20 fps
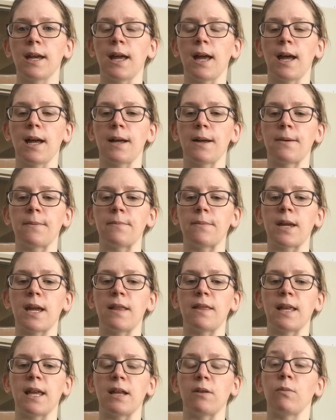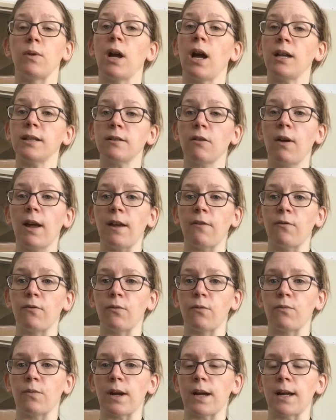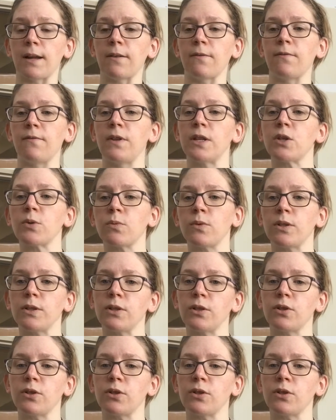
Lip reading: And then we also have visual